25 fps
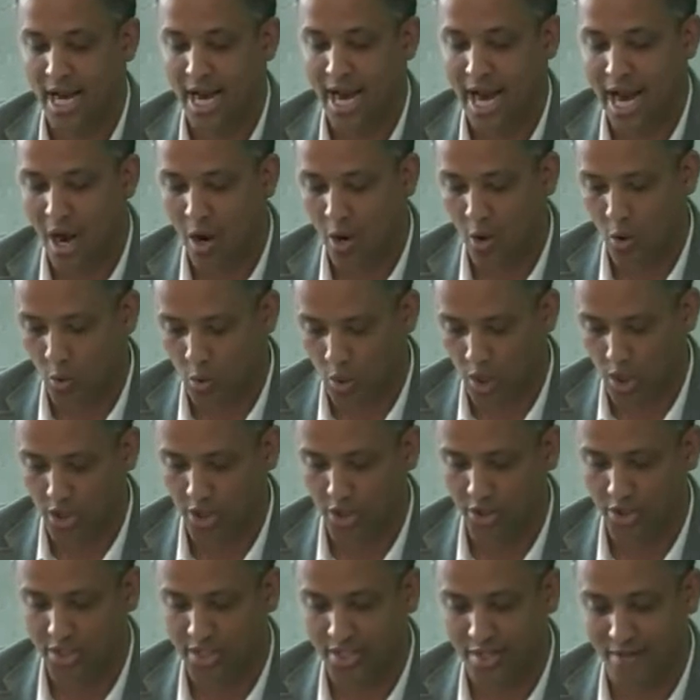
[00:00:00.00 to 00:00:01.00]
our
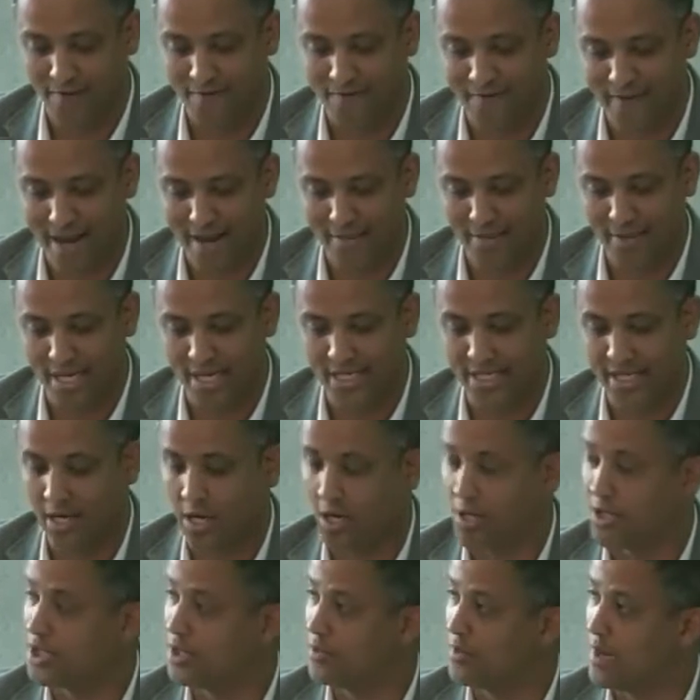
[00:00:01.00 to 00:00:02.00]
workers, their families, and
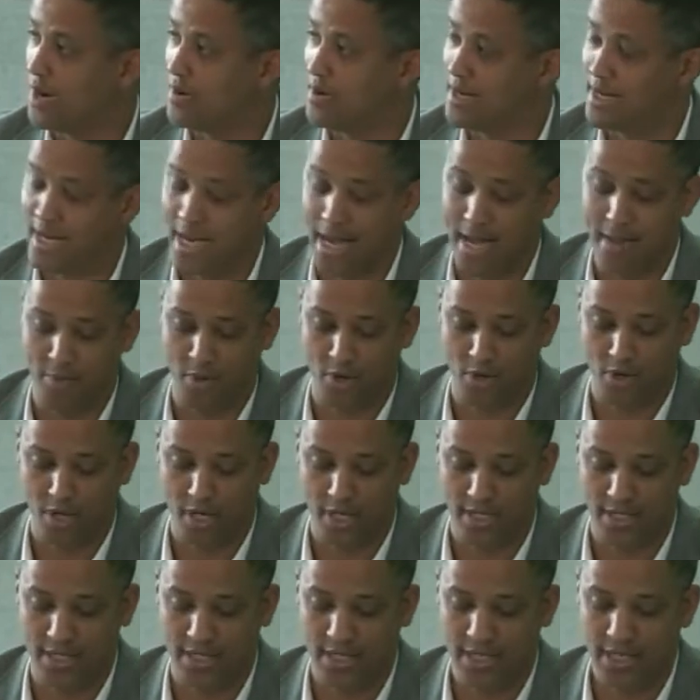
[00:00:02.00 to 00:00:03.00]
our surrounding
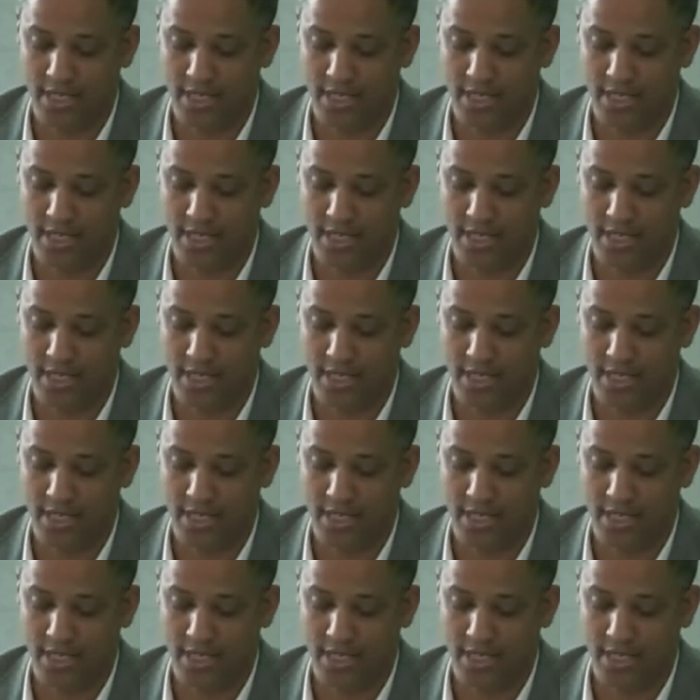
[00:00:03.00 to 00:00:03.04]
neighborhoods,